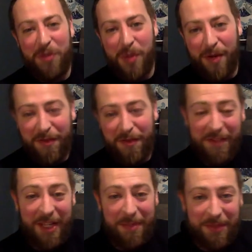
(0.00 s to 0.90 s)
you ever
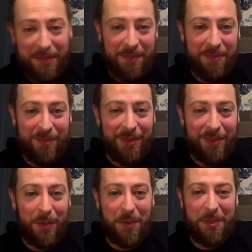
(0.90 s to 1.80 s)
flipped
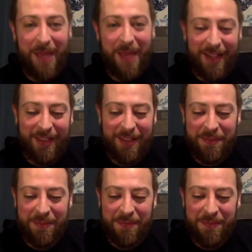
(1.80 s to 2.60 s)
or specced?